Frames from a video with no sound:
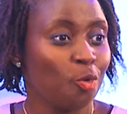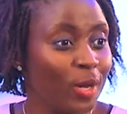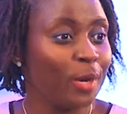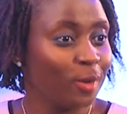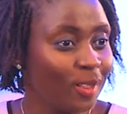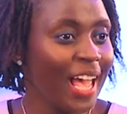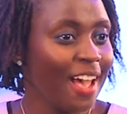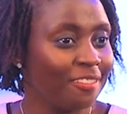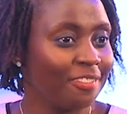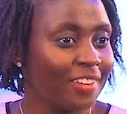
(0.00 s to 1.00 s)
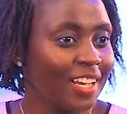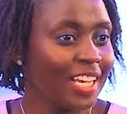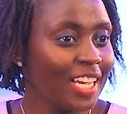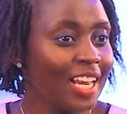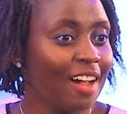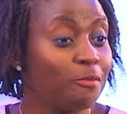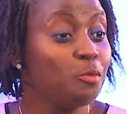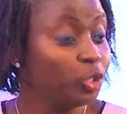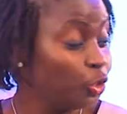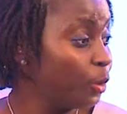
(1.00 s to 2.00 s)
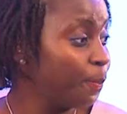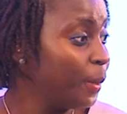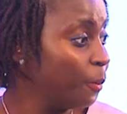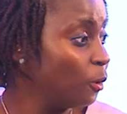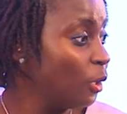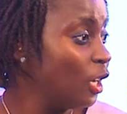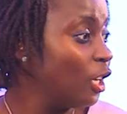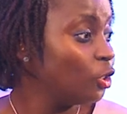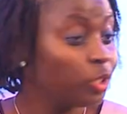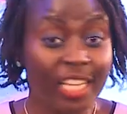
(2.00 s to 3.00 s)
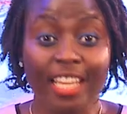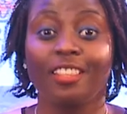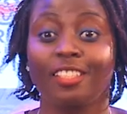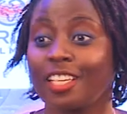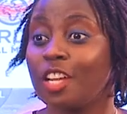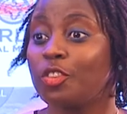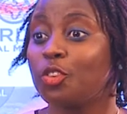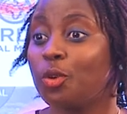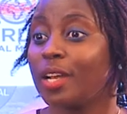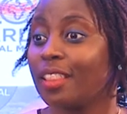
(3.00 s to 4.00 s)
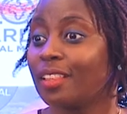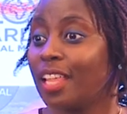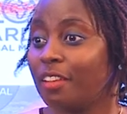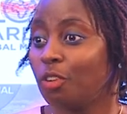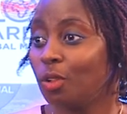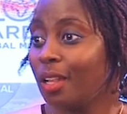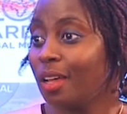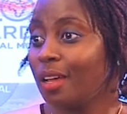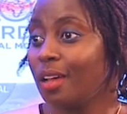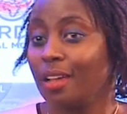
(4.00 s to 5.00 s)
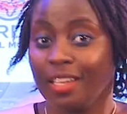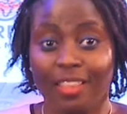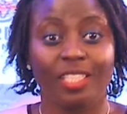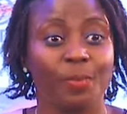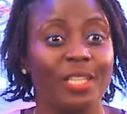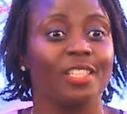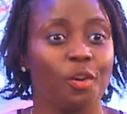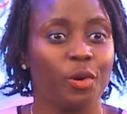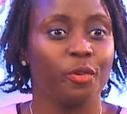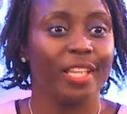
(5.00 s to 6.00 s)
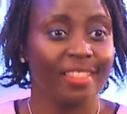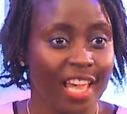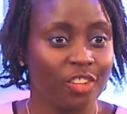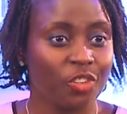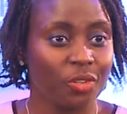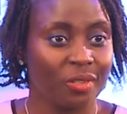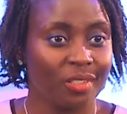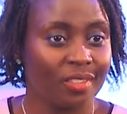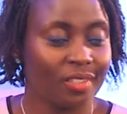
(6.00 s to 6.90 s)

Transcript: we will have enough Moonshoot people to take this country to another level in the space that we're in. Thank you.